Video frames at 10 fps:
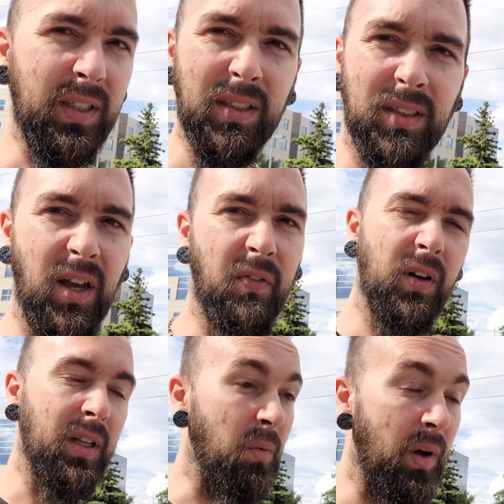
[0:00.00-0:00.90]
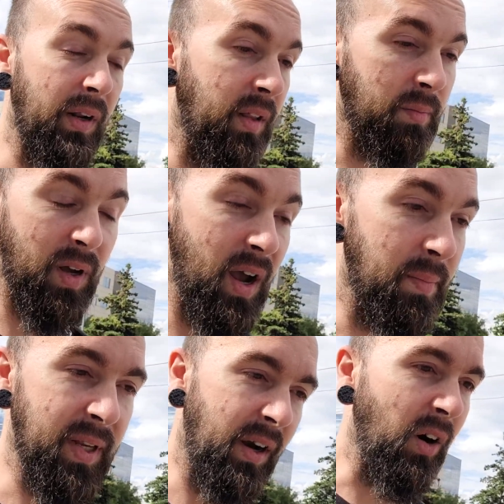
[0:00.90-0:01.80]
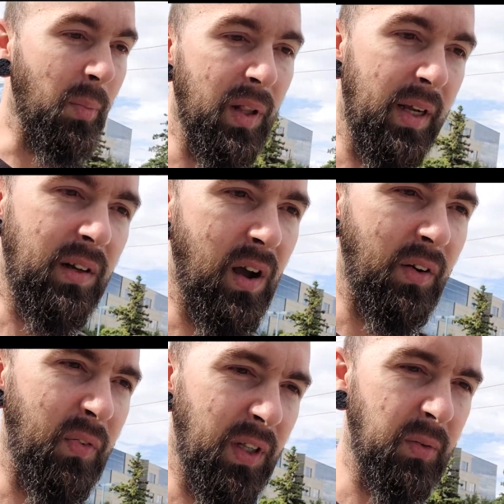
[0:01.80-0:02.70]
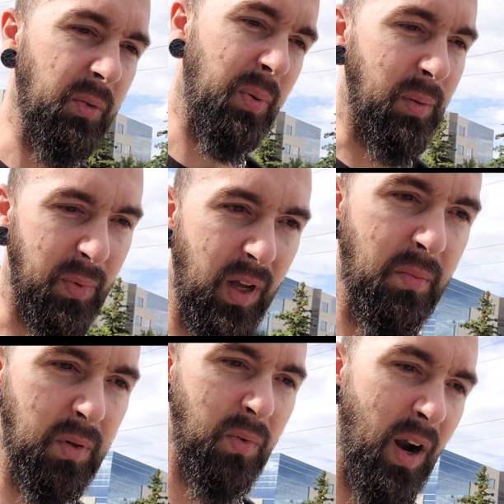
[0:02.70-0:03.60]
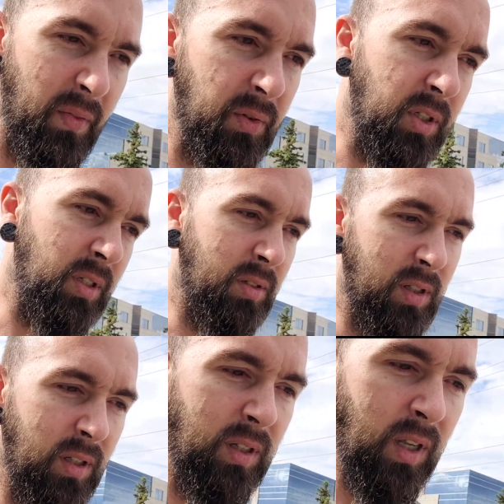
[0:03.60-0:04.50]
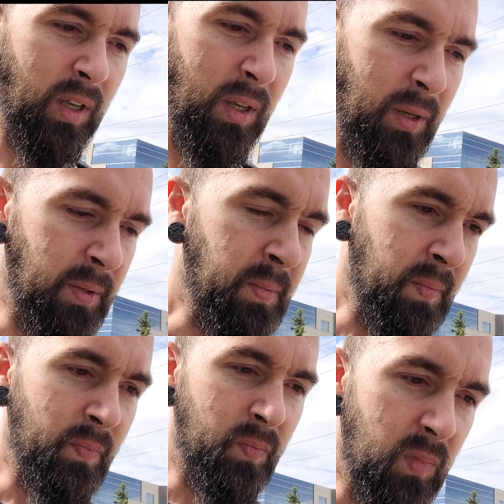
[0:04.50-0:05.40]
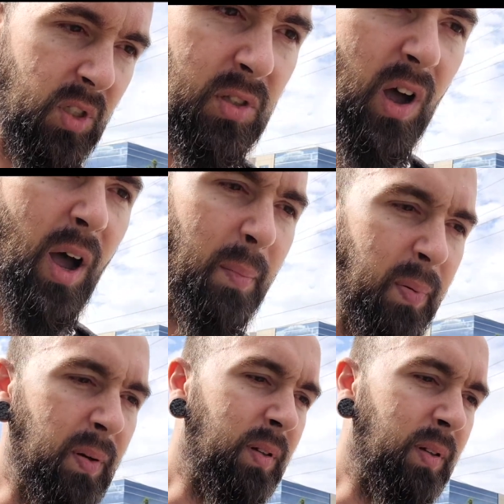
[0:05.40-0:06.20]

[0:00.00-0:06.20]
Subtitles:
is definitely one of them. I'm terrible at conflict with people. I would rather just stop.